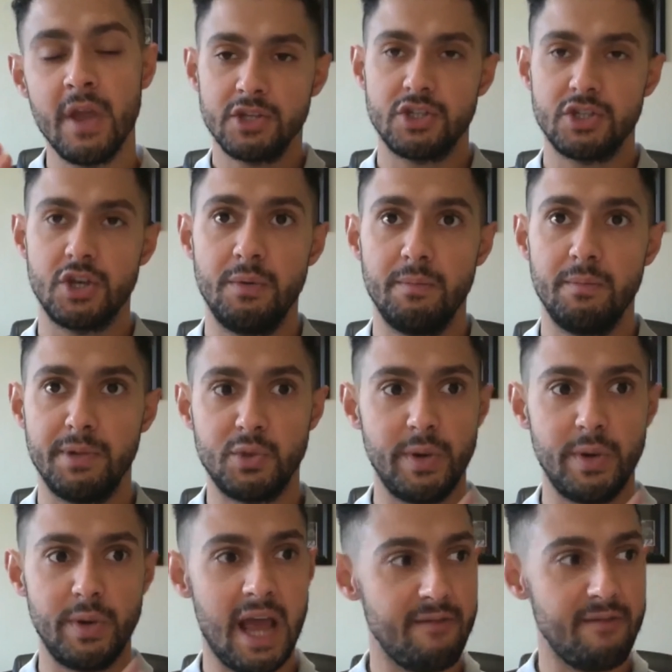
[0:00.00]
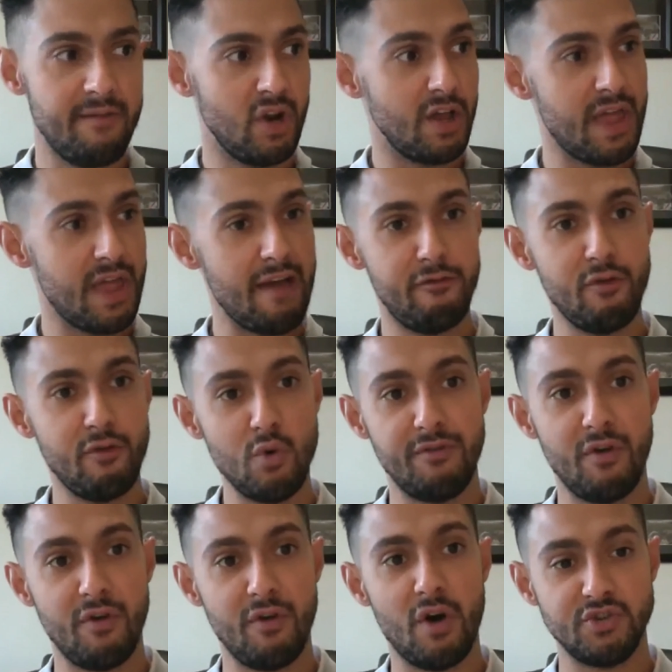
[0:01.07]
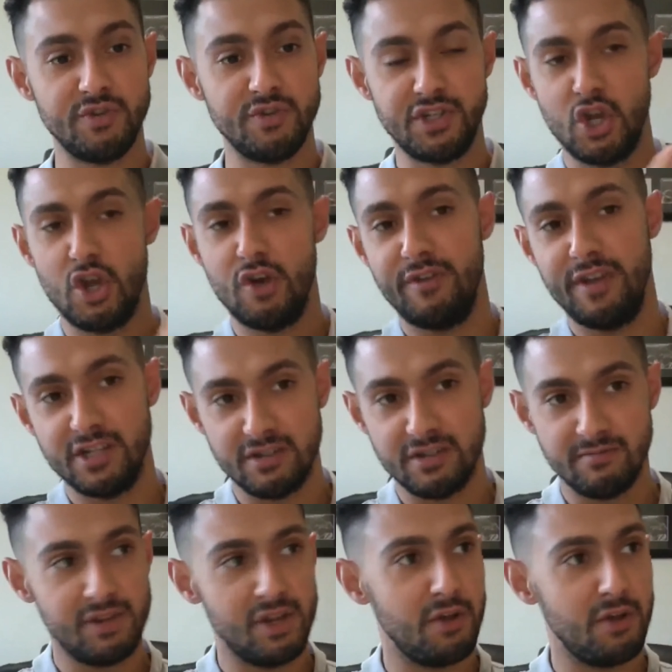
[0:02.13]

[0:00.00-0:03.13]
So between having like that full advisory service and,